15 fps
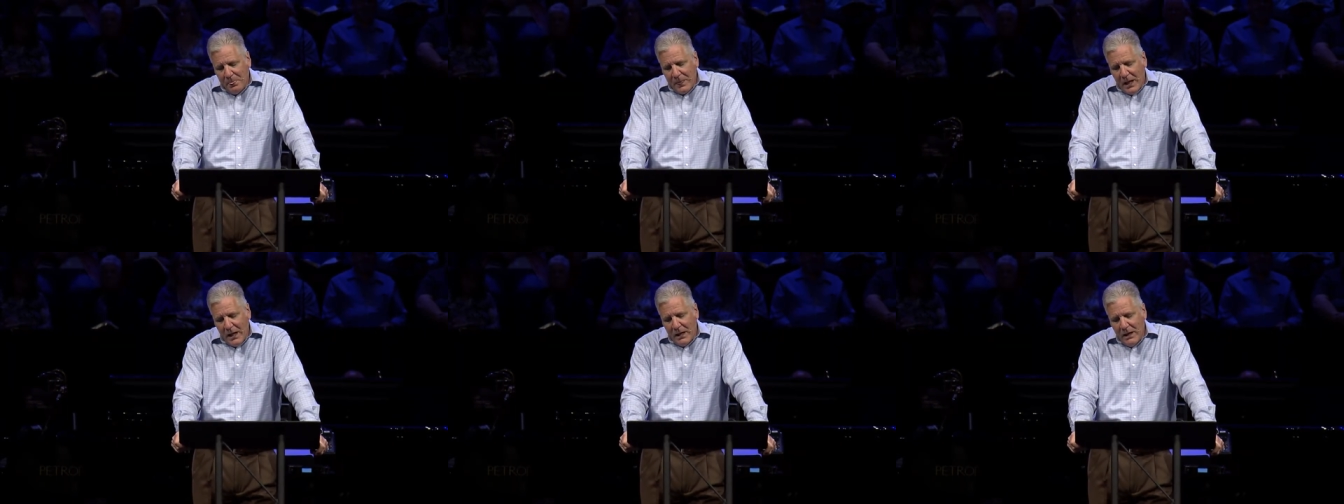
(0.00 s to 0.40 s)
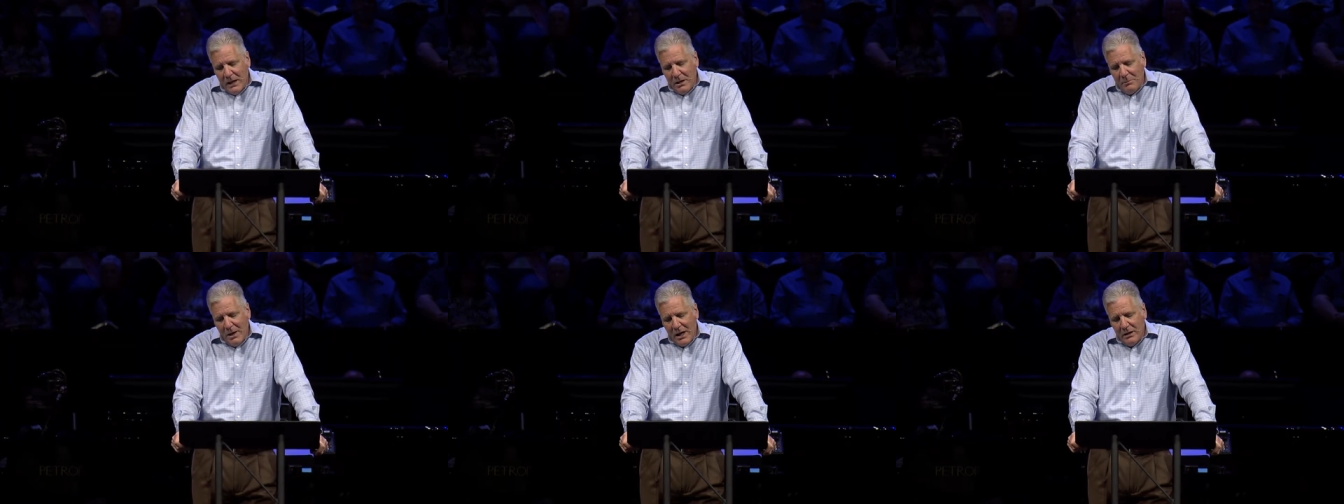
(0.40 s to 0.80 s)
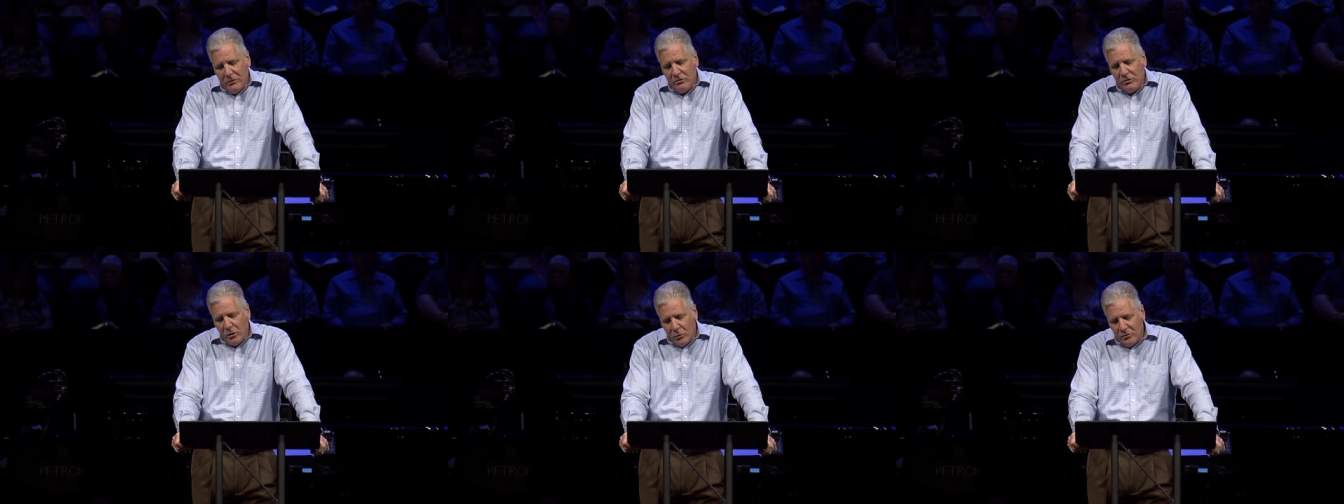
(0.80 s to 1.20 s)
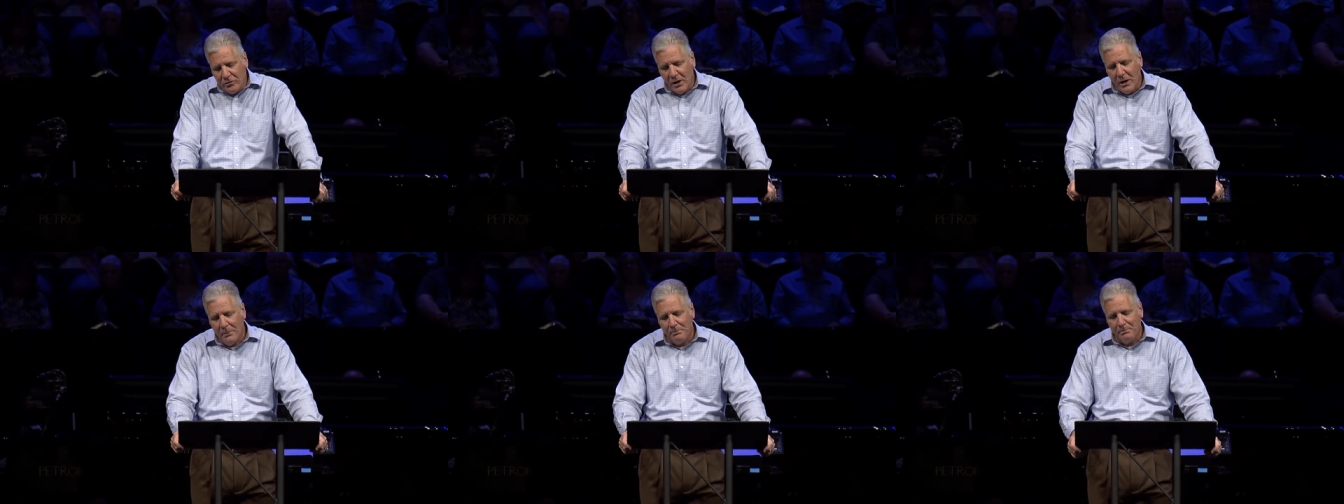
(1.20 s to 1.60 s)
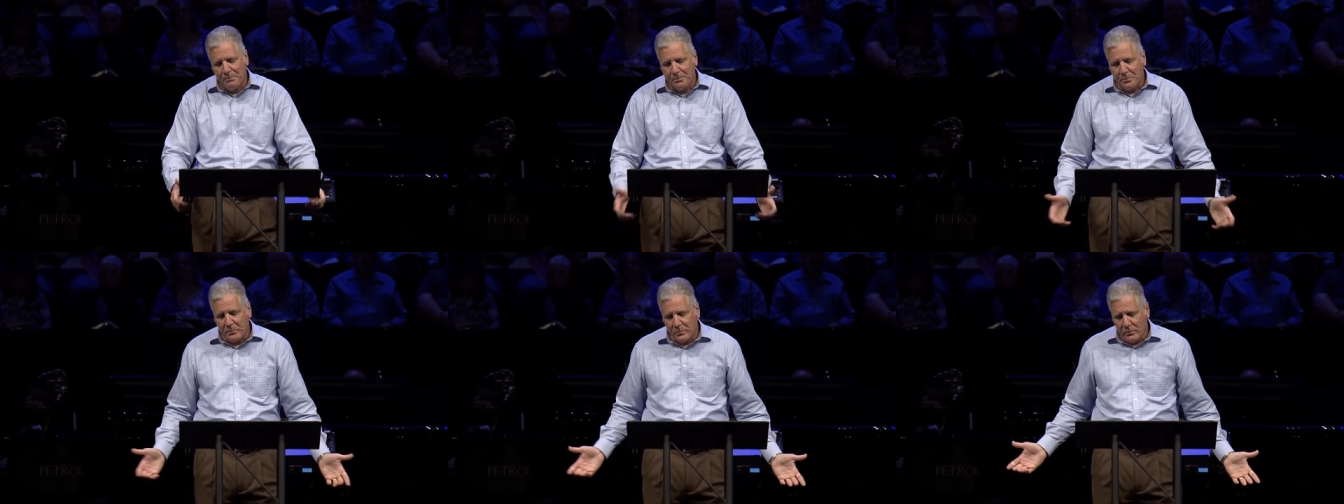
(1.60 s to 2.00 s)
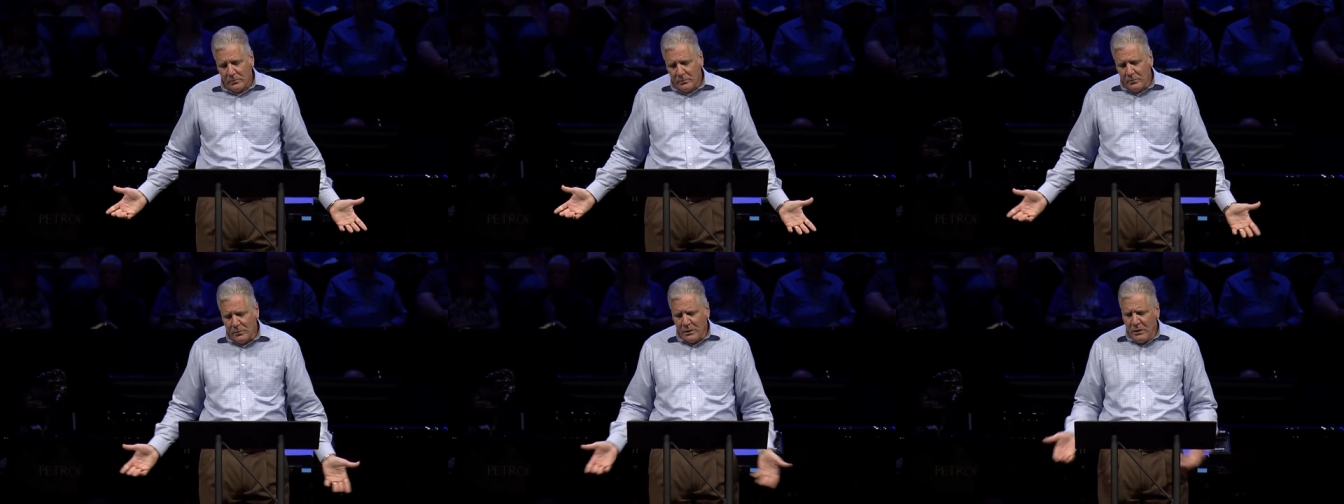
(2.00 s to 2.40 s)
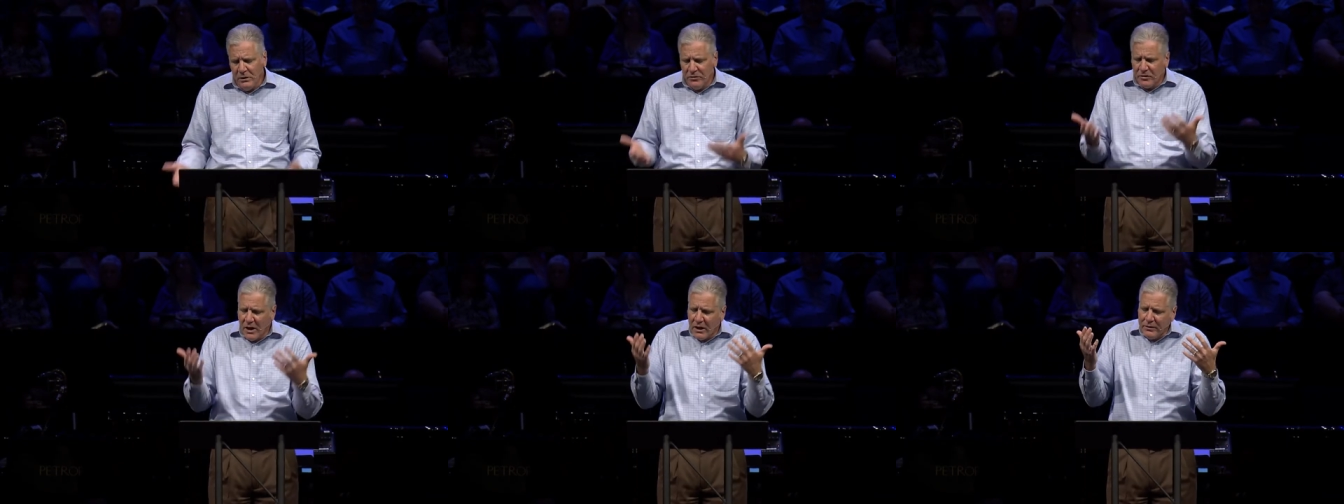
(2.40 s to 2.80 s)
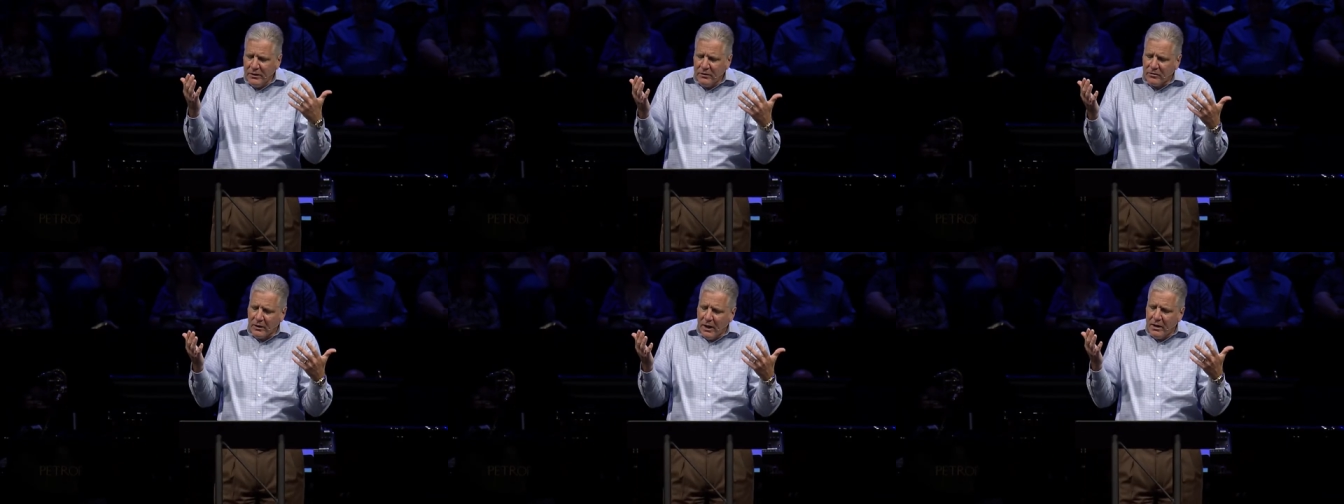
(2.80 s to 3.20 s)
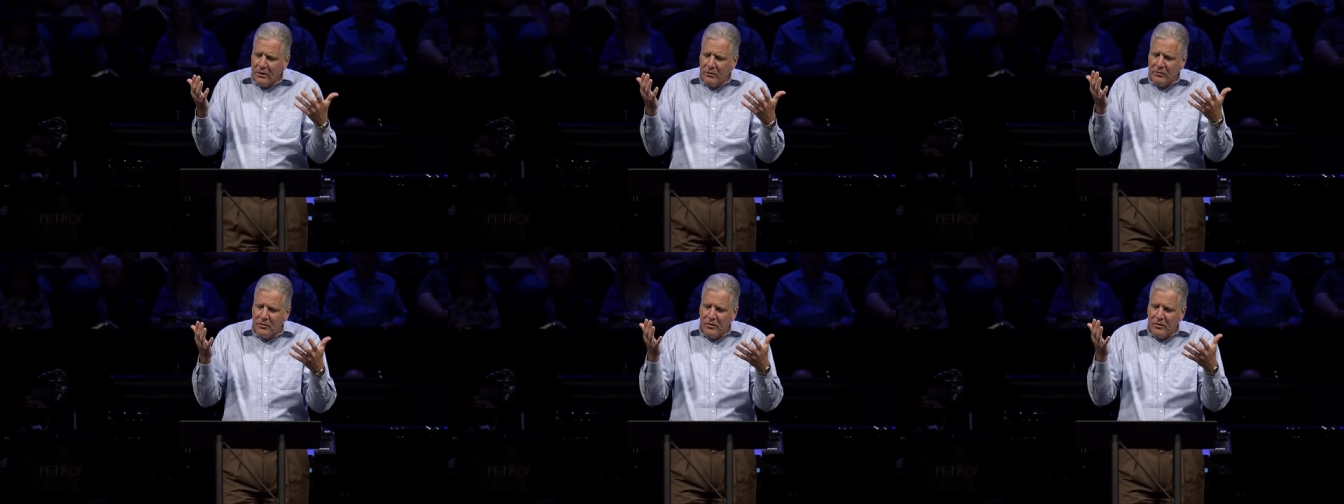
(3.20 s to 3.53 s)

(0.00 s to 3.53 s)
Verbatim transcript: And Nehemiah shows up He's got these letters,